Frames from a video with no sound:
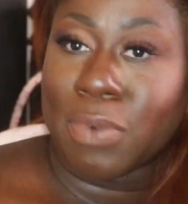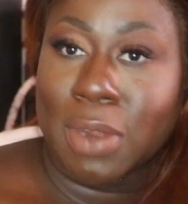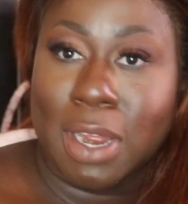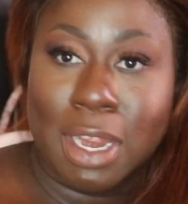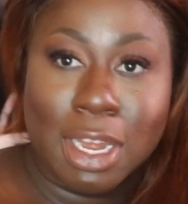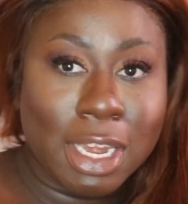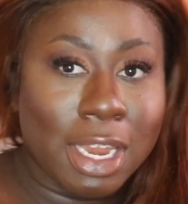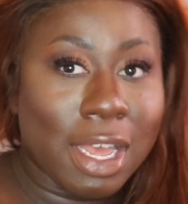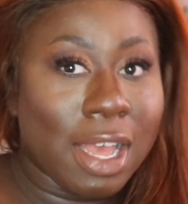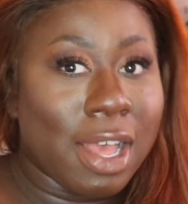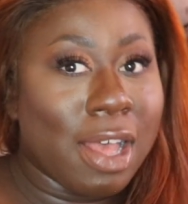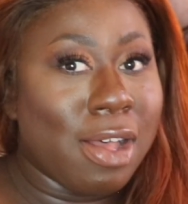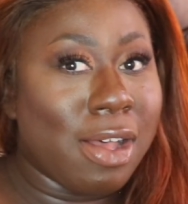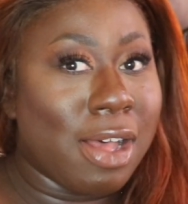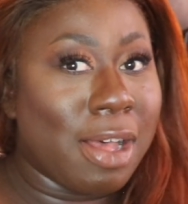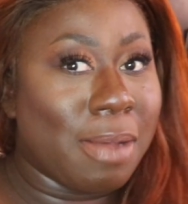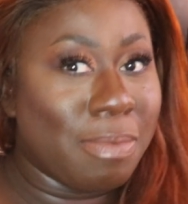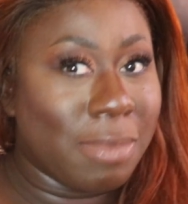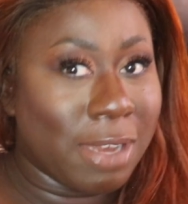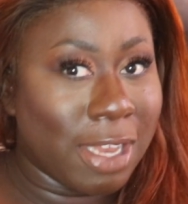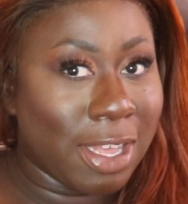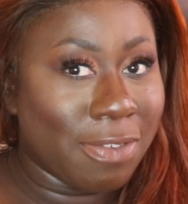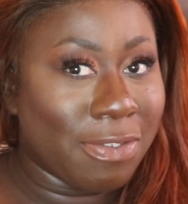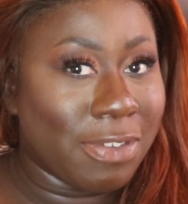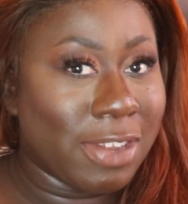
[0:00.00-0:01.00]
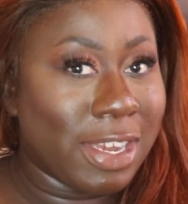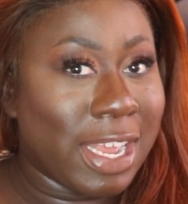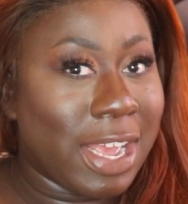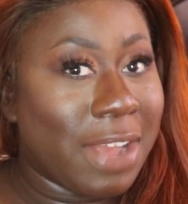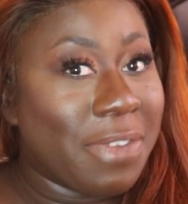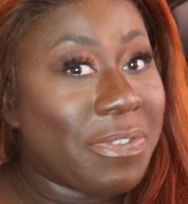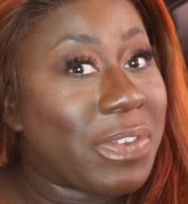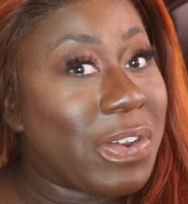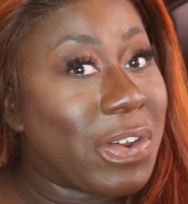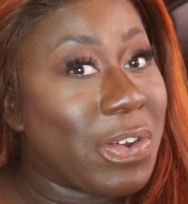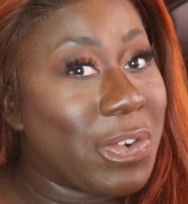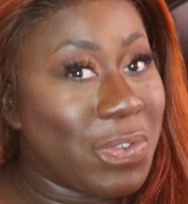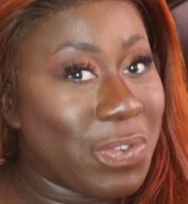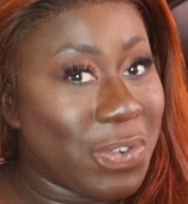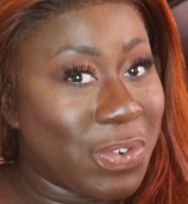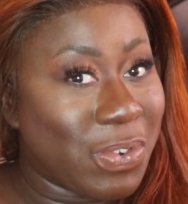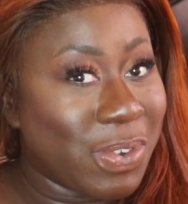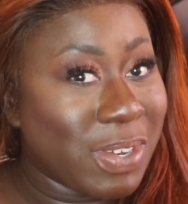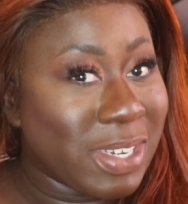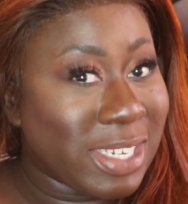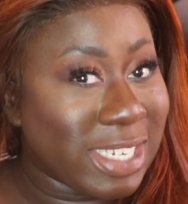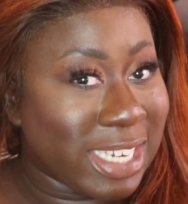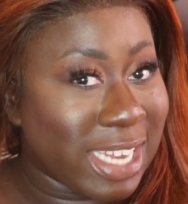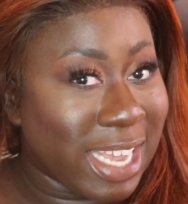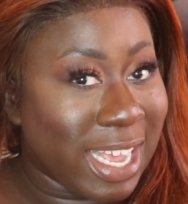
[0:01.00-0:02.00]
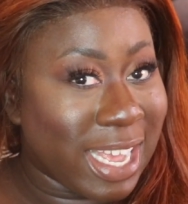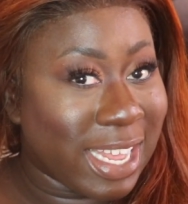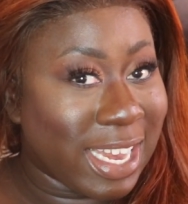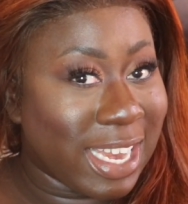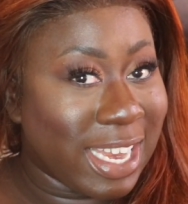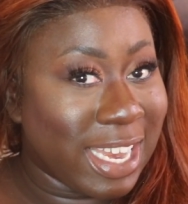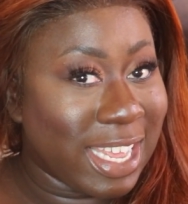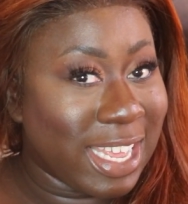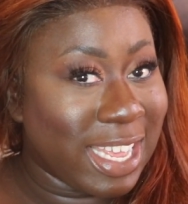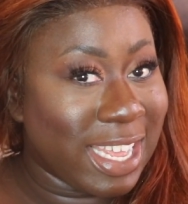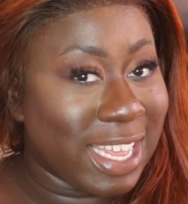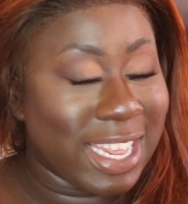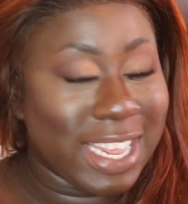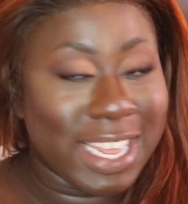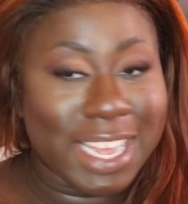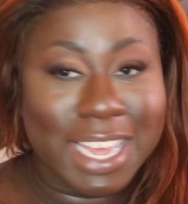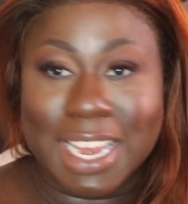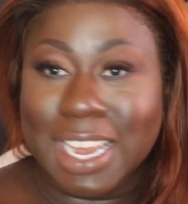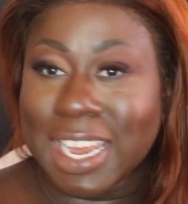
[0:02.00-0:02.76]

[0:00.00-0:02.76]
Right now I'm loving it. I feel real chocolate.